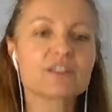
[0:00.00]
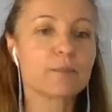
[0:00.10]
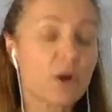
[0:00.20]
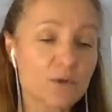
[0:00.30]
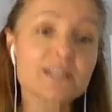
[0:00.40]
The
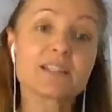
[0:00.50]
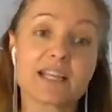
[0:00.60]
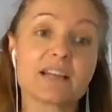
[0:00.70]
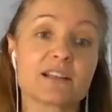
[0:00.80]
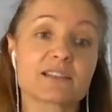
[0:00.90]
pulse can
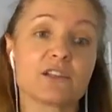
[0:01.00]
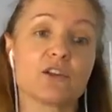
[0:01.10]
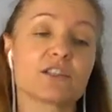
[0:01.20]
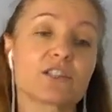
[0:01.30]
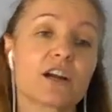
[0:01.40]
tell us a
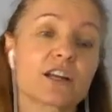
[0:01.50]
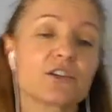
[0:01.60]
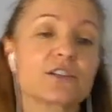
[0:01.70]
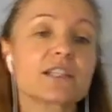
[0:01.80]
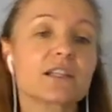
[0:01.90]
lot
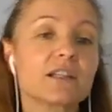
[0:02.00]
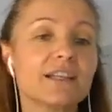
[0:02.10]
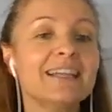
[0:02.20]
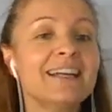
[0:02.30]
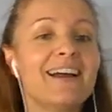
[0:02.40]

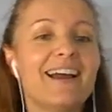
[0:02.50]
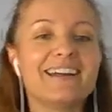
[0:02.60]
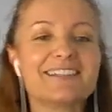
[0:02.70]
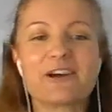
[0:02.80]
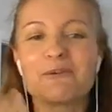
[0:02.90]
diagnostically,
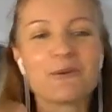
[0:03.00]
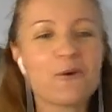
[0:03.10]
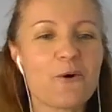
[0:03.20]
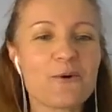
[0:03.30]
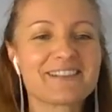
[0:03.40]
and I will
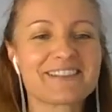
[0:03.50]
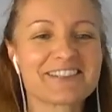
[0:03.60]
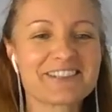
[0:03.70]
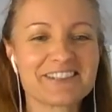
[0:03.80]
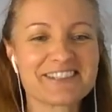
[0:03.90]
always
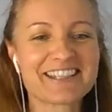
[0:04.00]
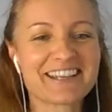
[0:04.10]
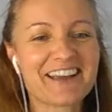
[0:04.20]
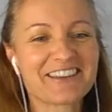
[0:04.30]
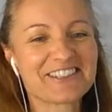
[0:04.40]
ask you to stick
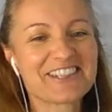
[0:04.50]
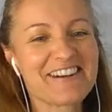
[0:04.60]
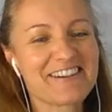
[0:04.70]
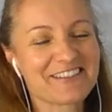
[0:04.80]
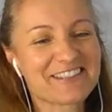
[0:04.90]
out your tongue.